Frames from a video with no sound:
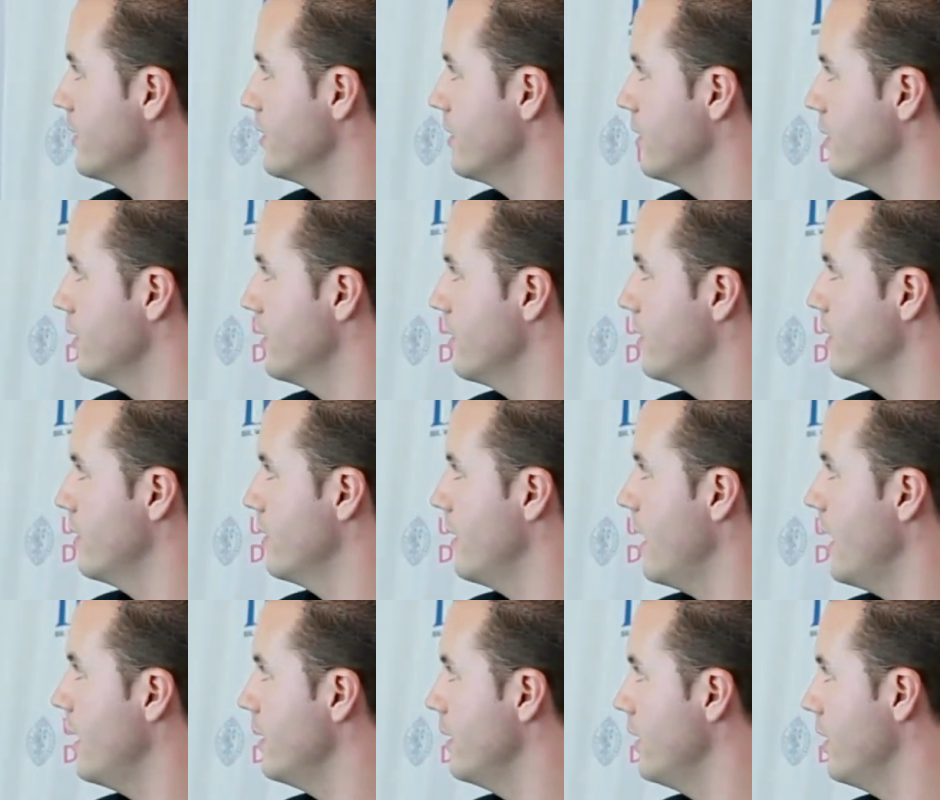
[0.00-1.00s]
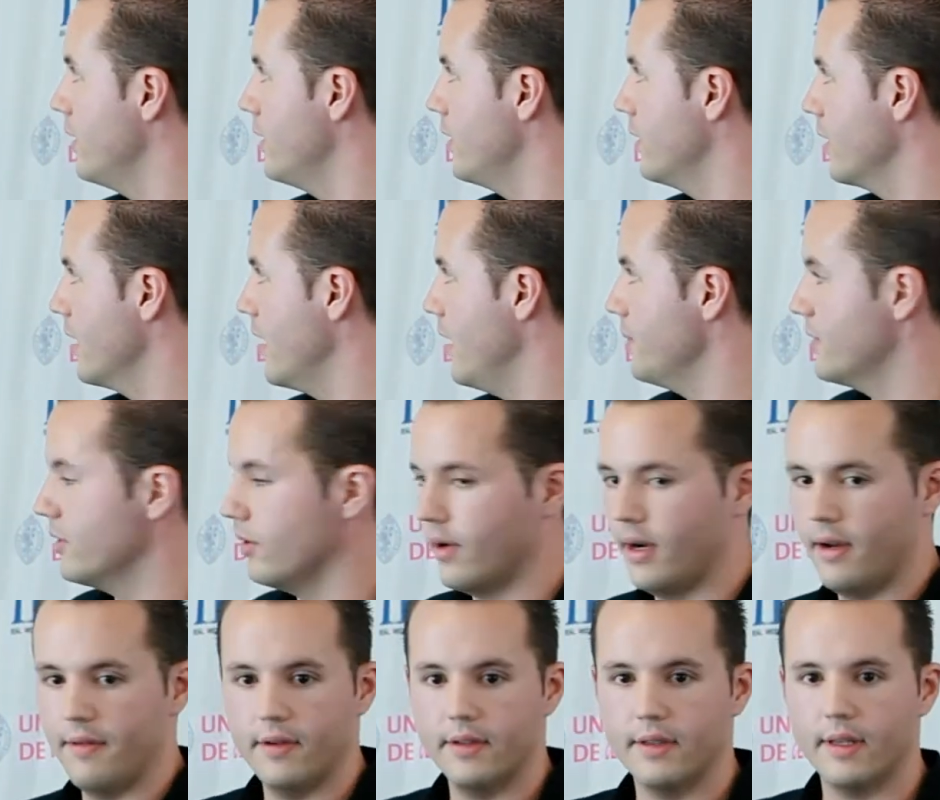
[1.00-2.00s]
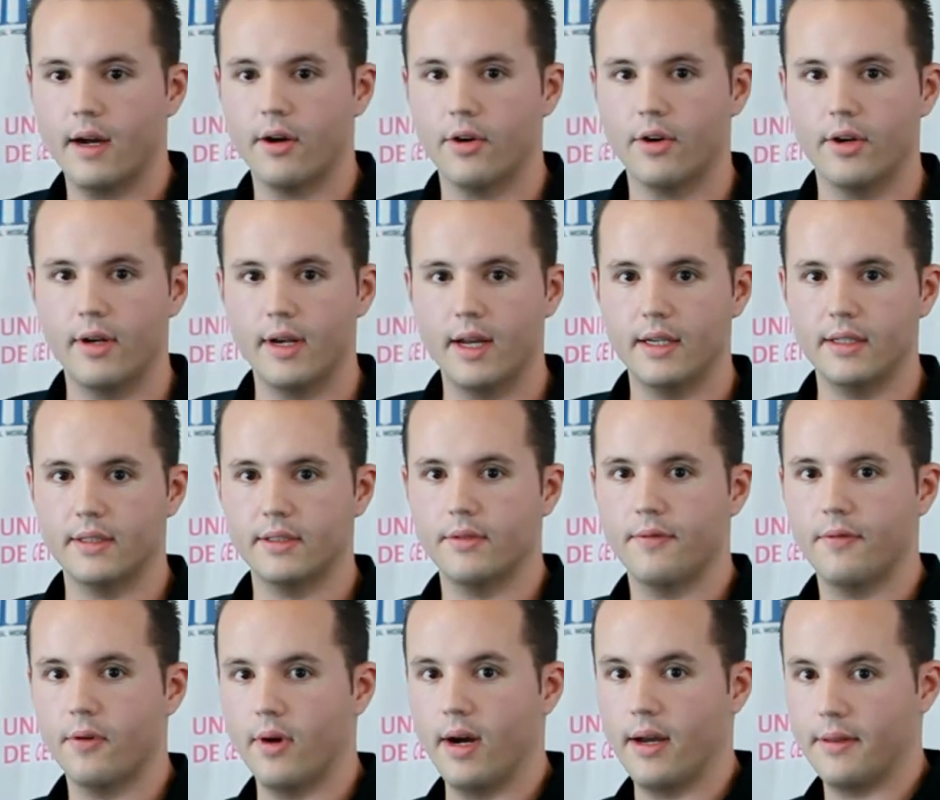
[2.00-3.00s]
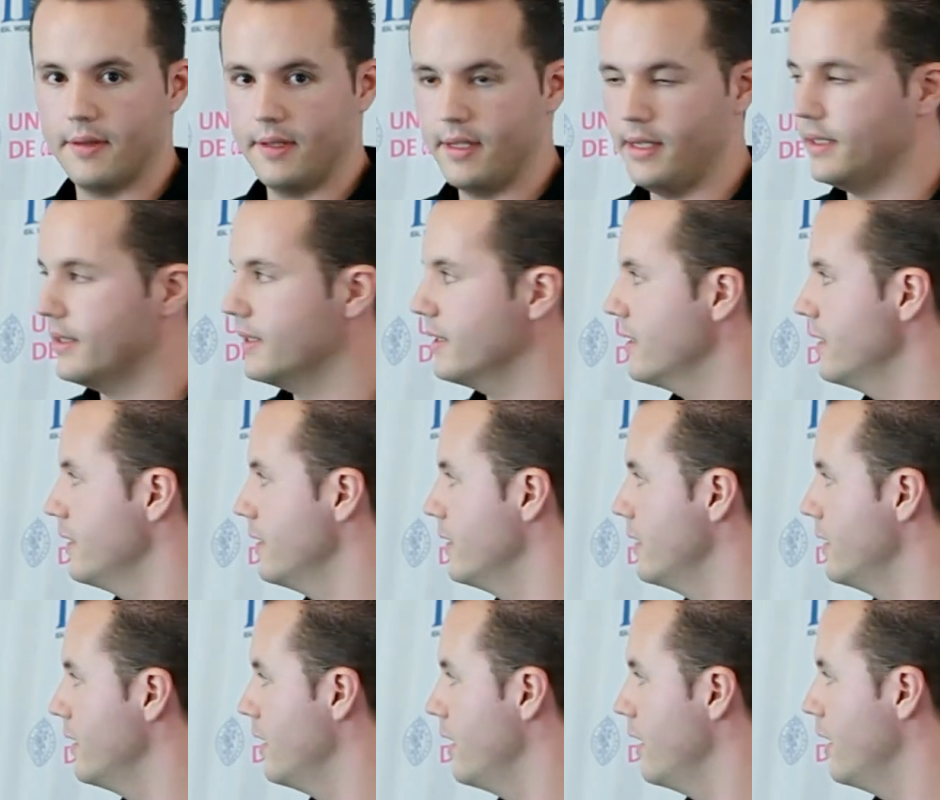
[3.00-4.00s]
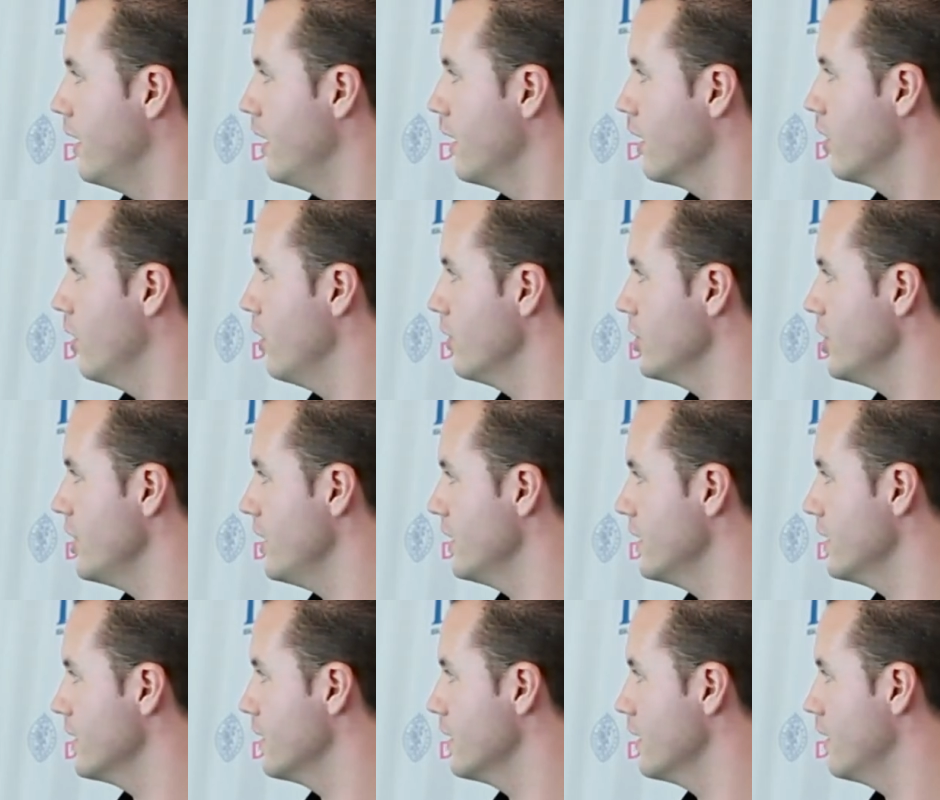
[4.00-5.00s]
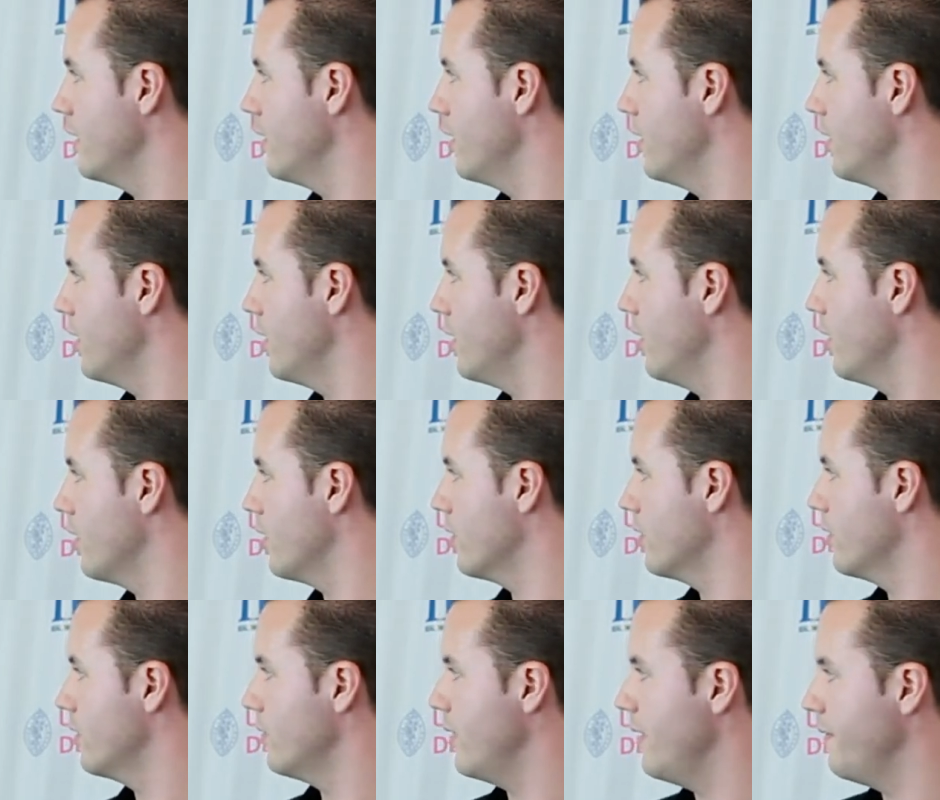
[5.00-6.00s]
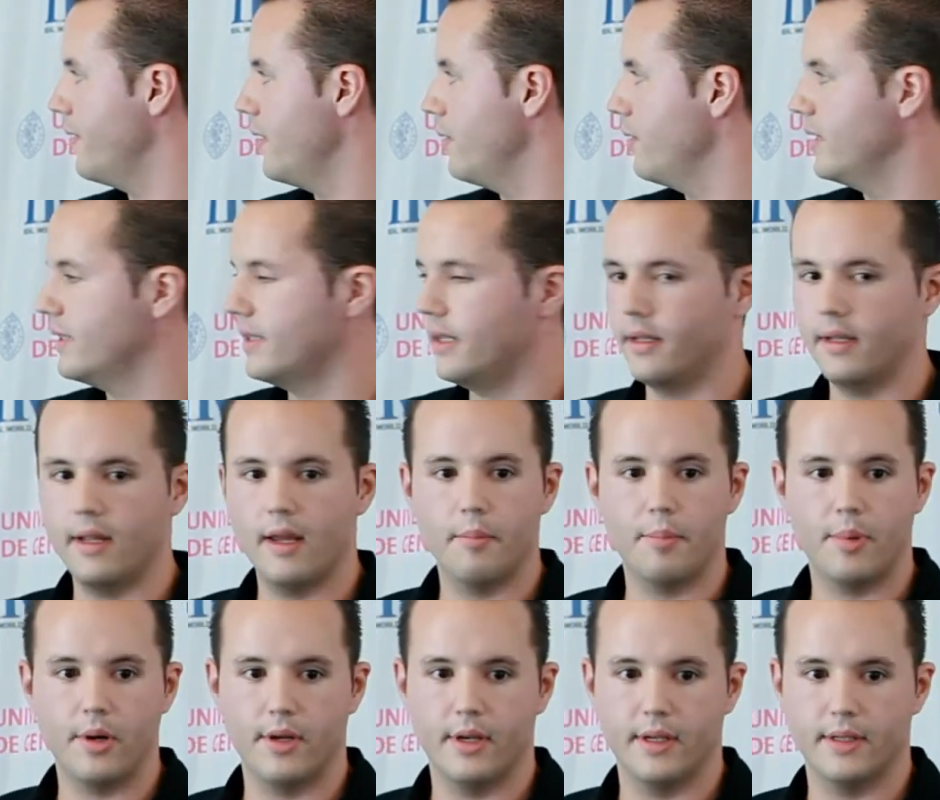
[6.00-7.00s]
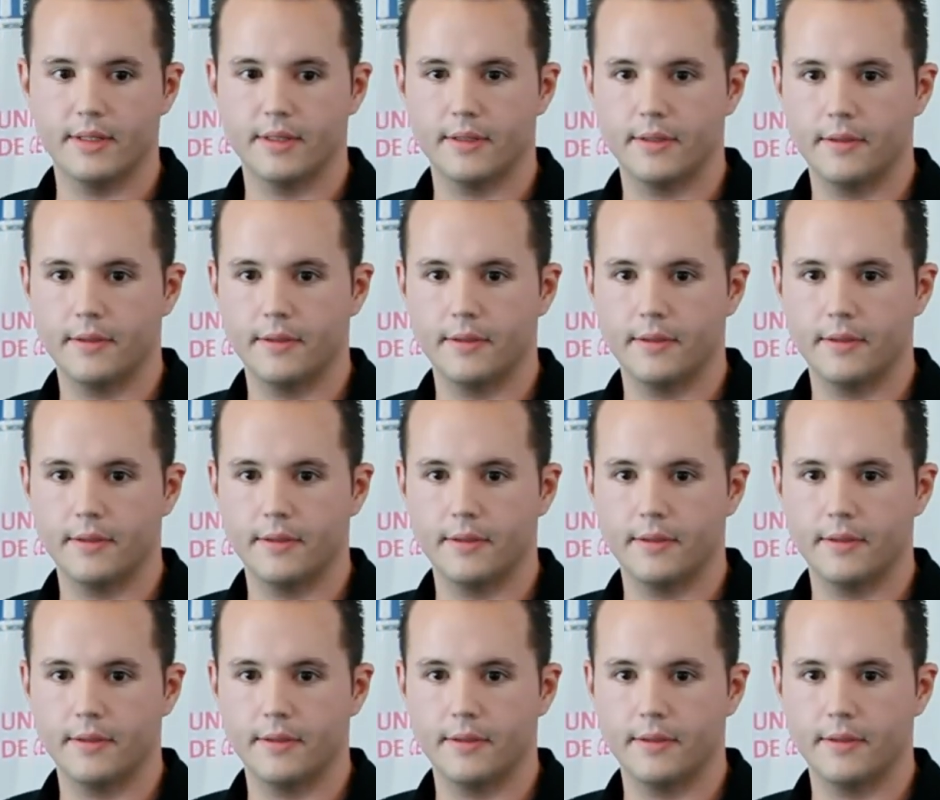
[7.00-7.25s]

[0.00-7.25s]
the camps or events are organized for athletes, coaches, or referees and employees.